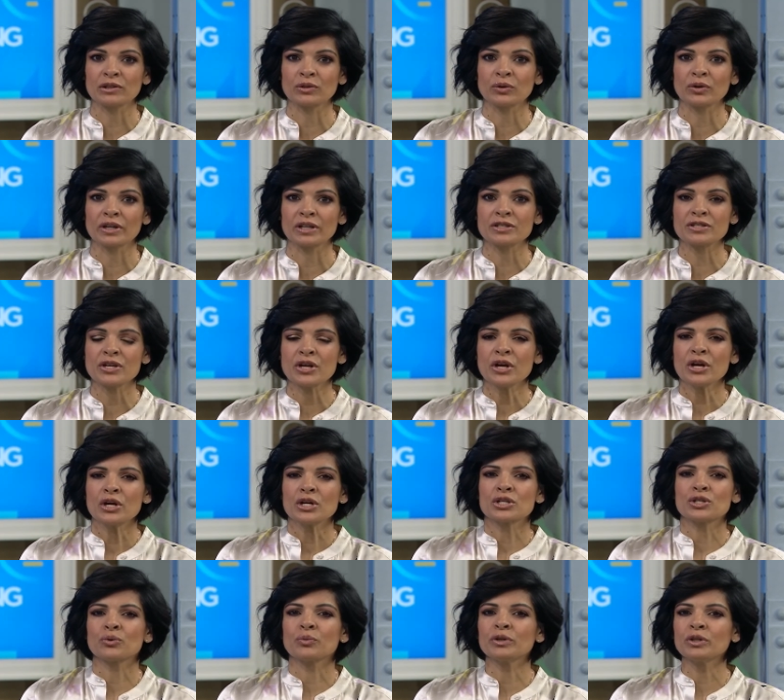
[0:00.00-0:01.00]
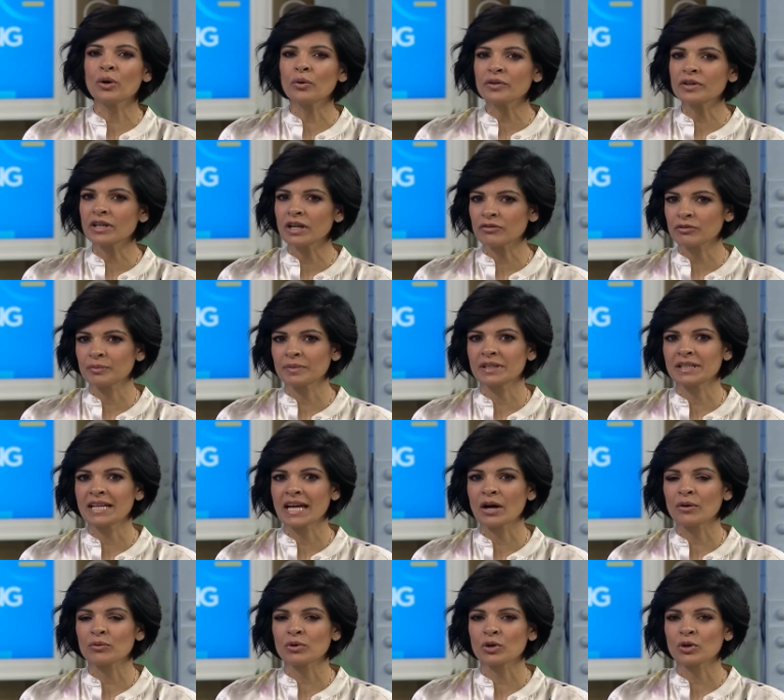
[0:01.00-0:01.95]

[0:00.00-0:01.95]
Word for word: Lawrence. So we know the government now